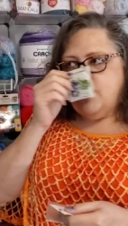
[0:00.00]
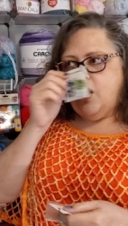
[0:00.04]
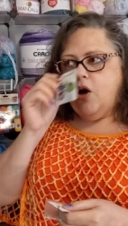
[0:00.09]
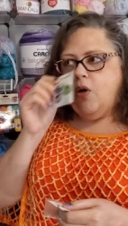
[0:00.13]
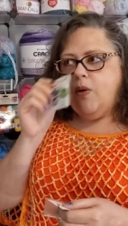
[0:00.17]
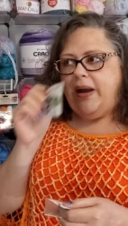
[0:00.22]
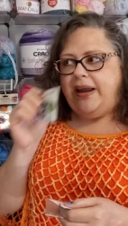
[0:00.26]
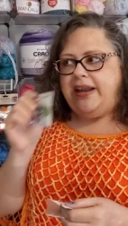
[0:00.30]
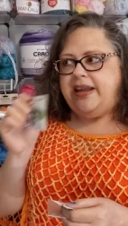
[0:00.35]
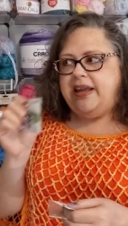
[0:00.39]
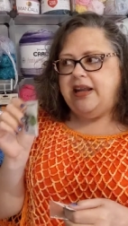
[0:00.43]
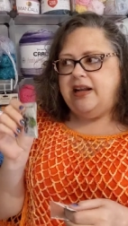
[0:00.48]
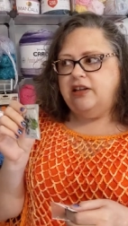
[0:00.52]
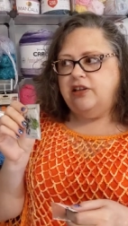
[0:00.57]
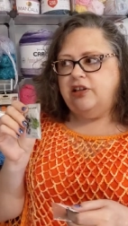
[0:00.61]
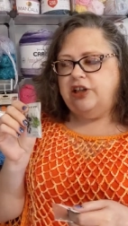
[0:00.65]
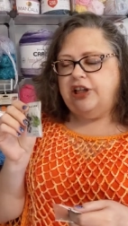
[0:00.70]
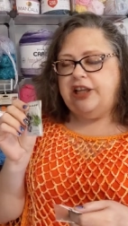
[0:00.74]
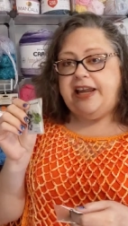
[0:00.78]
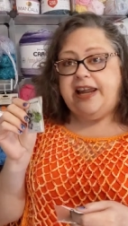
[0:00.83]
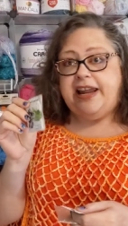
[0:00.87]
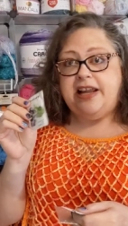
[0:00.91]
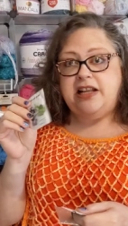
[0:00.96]
Oh, I get a
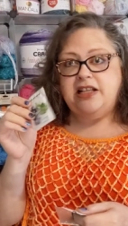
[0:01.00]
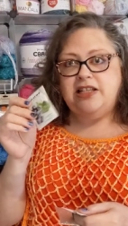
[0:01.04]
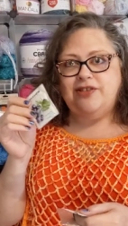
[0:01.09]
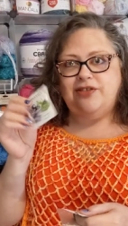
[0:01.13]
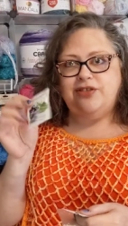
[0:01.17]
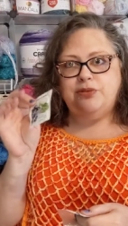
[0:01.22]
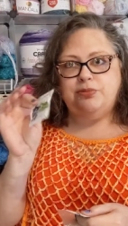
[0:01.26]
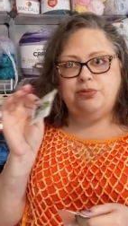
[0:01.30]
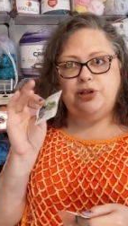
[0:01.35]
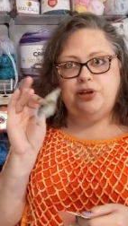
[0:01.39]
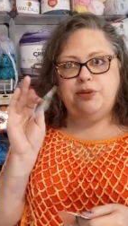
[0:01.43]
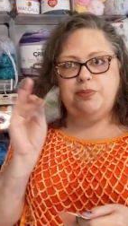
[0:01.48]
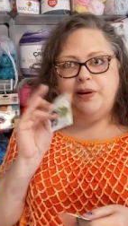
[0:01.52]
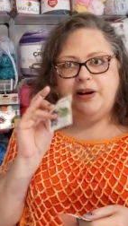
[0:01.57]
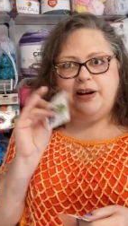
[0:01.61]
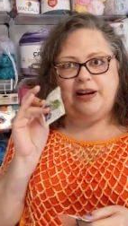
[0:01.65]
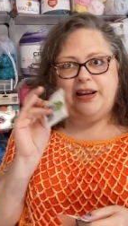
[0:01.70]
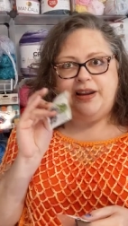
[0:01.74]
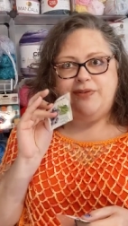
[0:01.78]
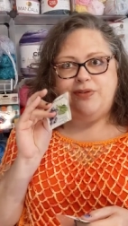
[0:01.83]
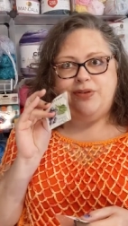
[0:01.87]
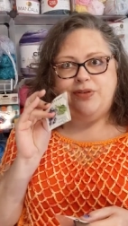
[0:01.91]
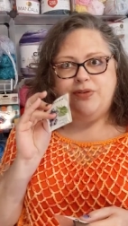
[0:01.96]
little hint of the
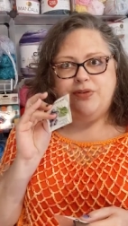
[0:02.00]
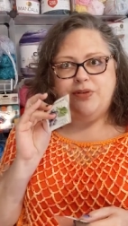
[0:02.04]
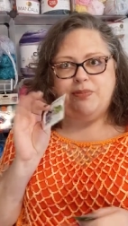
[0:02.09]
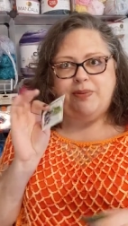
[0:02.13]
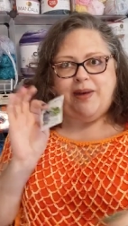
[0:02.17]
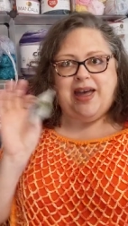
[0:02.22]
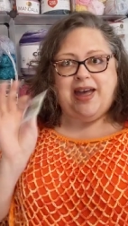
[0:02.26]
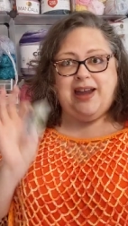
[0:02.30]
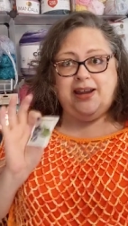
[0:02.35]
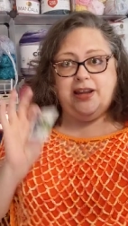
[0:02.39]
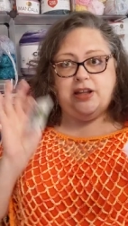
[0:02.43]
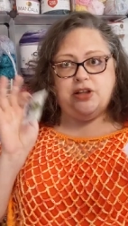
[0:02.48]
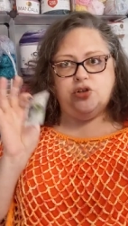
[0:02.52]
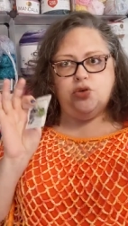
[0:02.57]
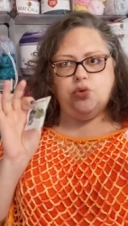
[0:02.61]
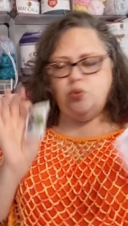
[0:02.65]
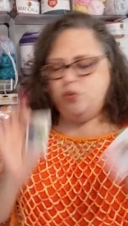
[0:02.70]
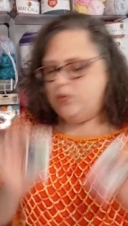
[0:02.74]
blueberry even through the package.